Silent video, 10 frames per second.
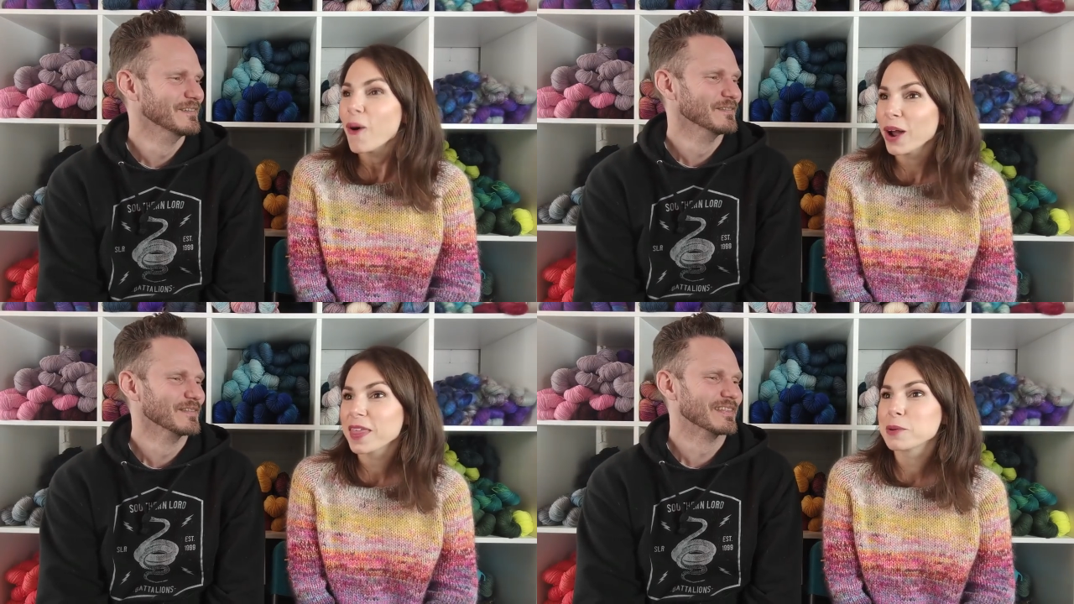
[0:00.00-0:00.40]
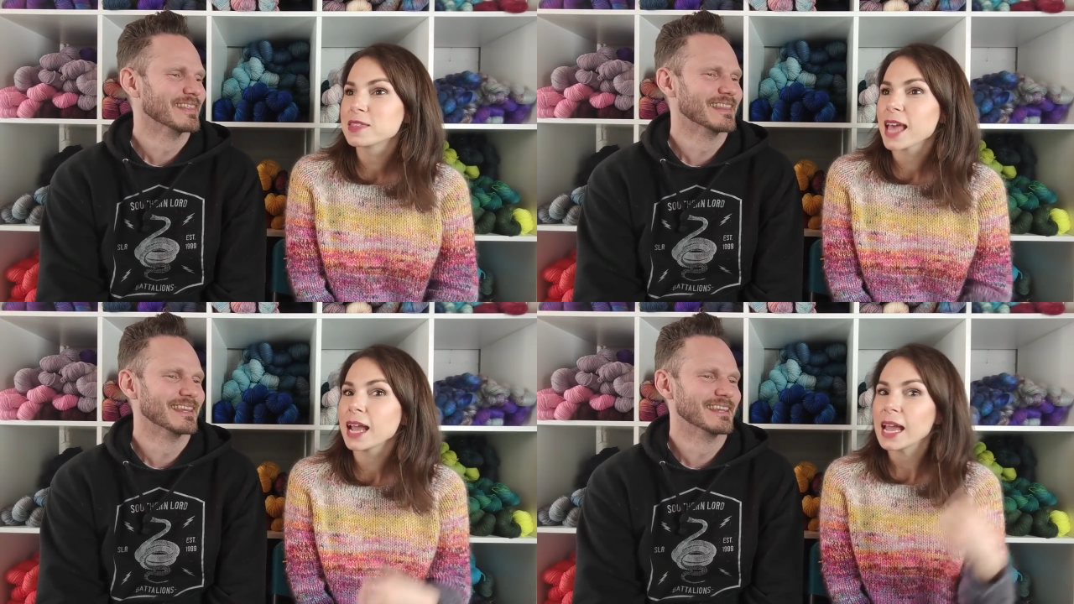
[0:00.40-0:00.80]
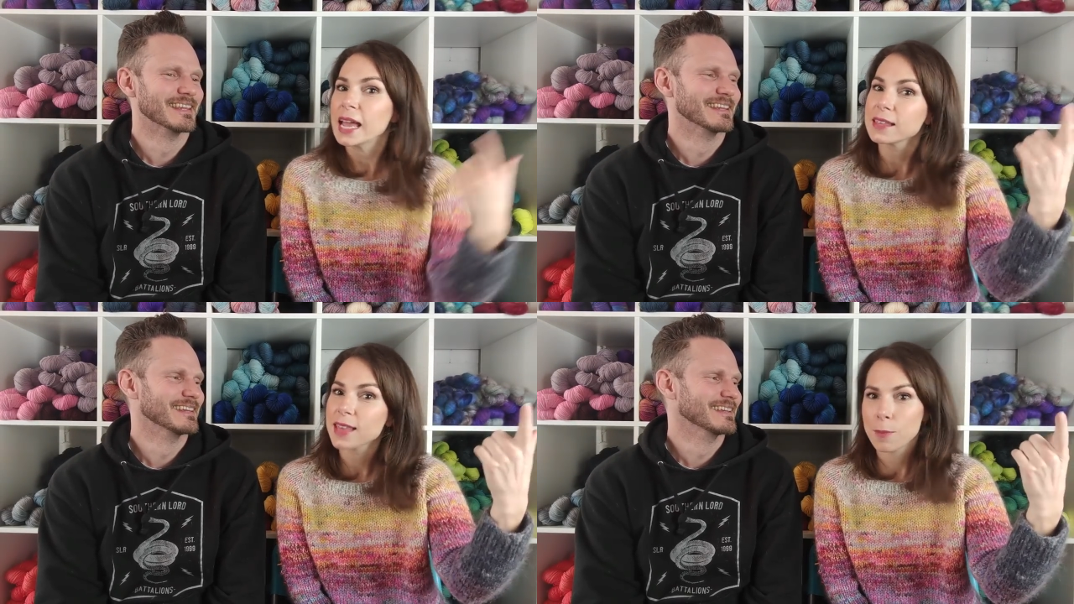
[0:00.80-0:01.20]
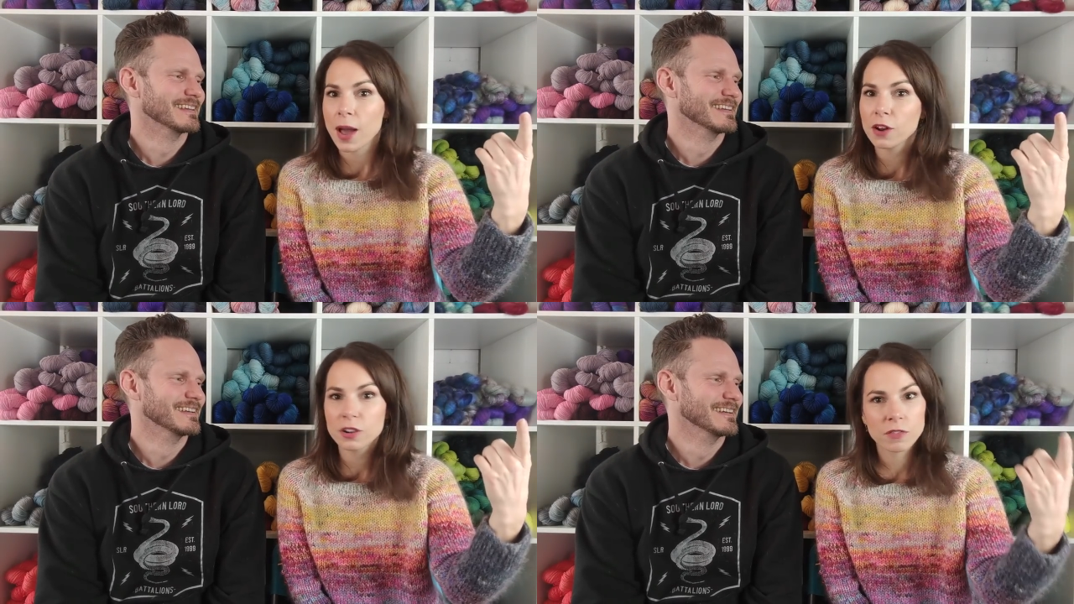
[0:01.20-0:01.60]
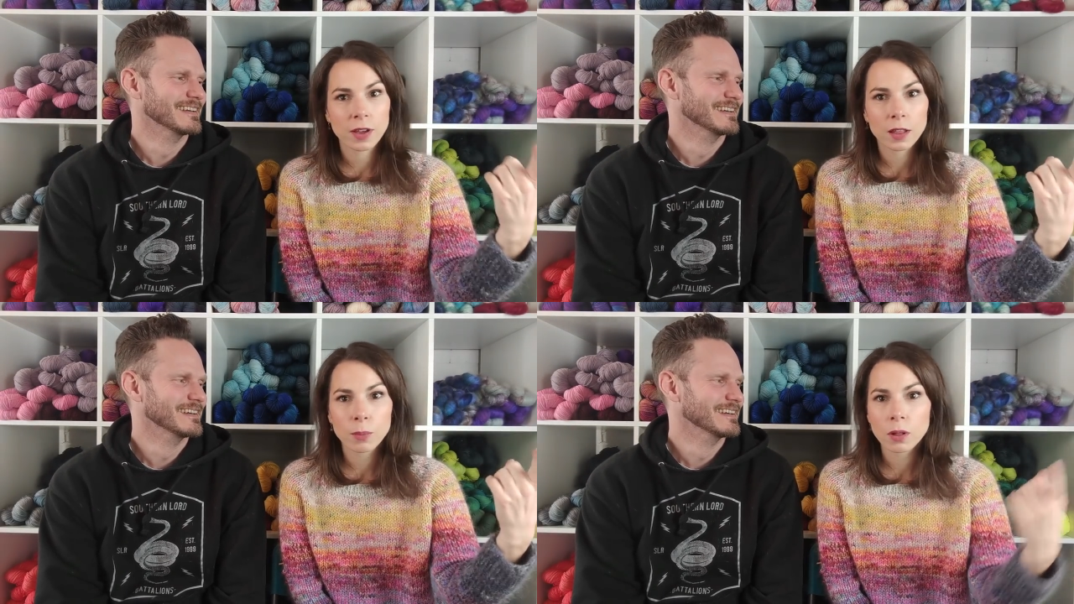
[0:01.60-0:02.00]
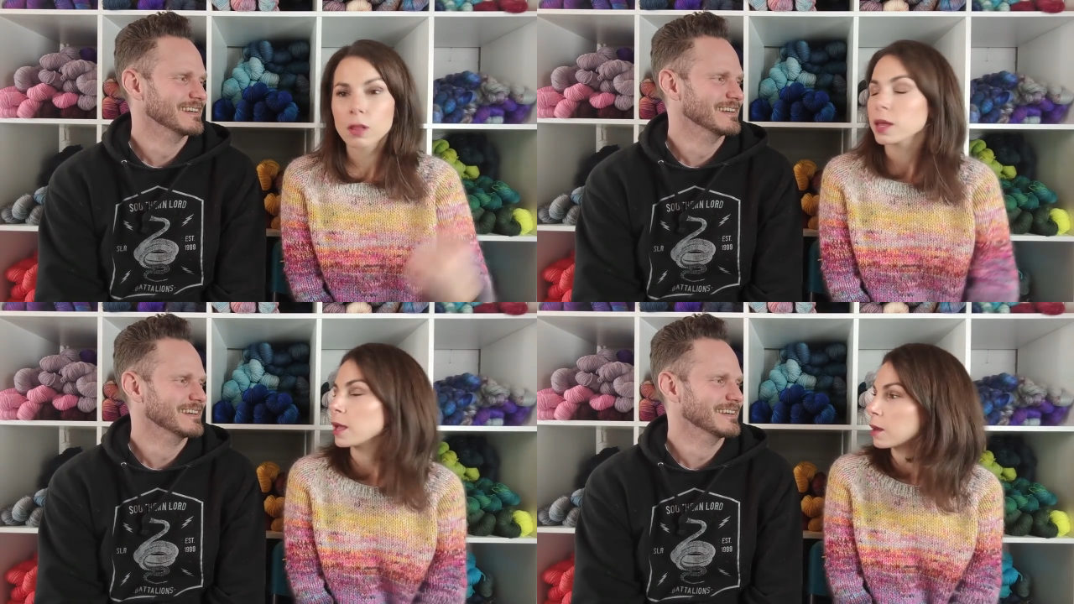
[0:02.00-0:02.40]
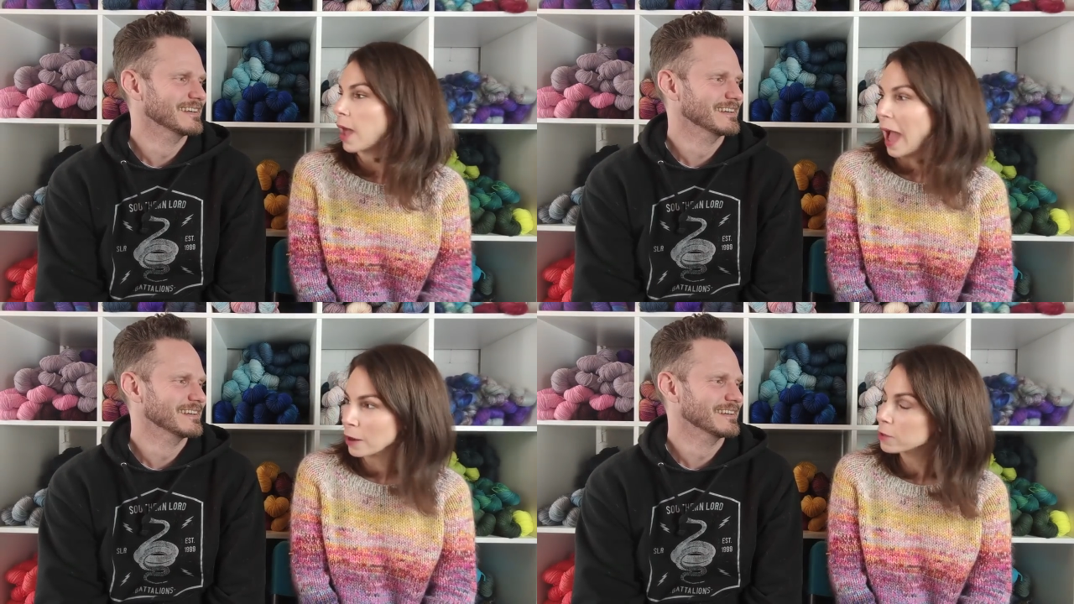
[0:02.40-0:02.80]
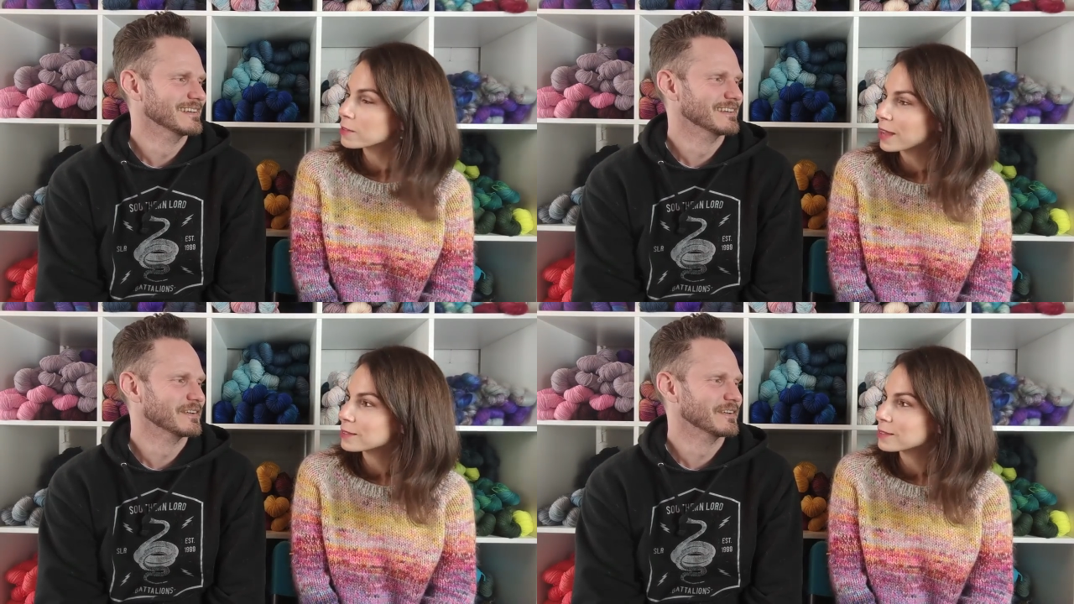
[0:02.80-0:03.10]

Speaker 1: Or they would say, Is that pattern available in adult